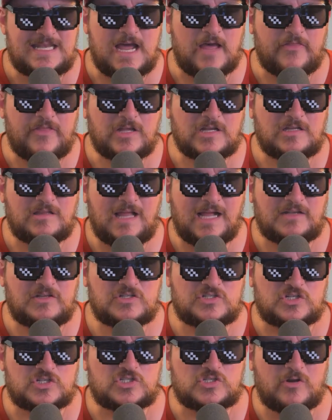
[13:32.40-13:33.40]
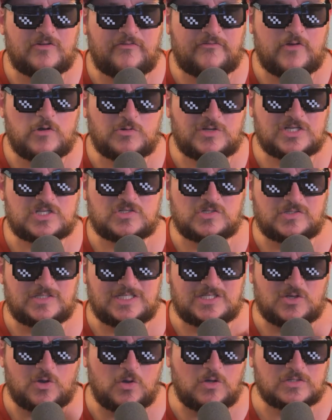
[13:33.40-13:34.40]
Now that collectors are so focused on
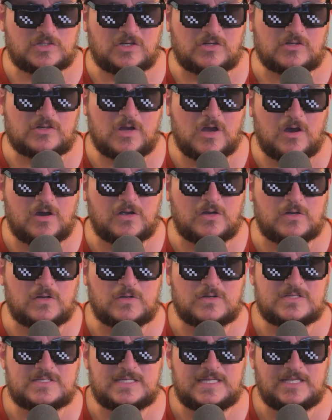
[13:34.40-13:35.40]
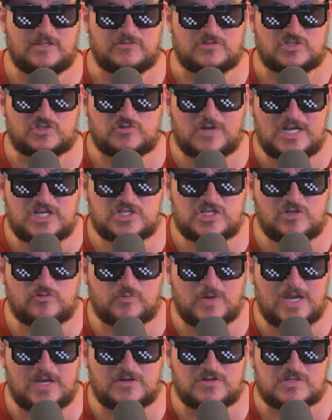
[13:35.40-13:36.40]
these alt art cards and illustration
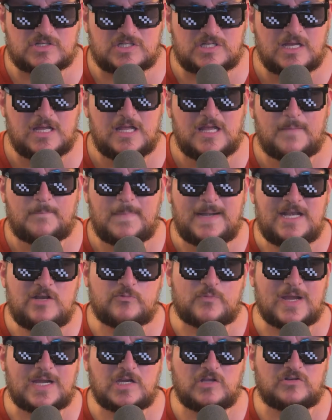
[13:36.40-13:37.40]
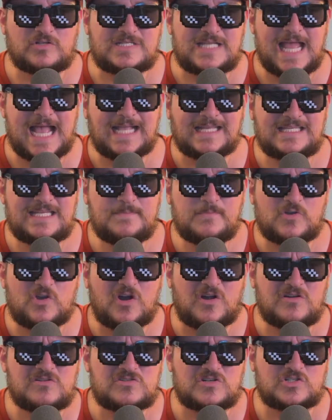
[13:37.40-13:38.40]
rares, many regular tag team
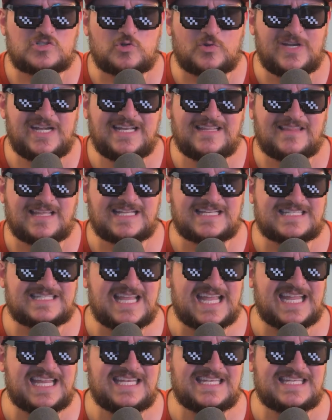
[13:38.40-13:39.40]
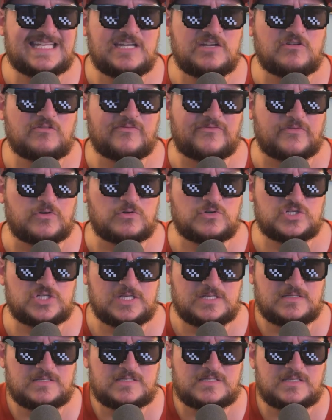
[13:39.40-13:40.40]
cards are treated like second-tier
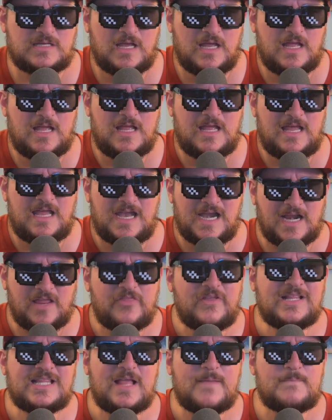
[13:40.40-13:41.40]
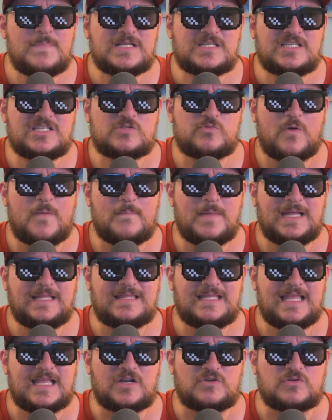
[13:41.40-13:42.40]
versions. And I think that misses what made
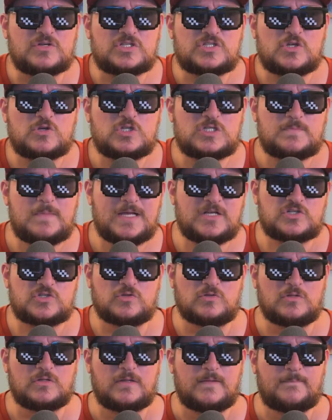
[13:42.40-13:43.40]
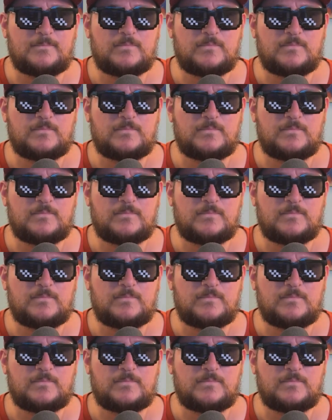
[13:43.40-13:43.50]
the era so special.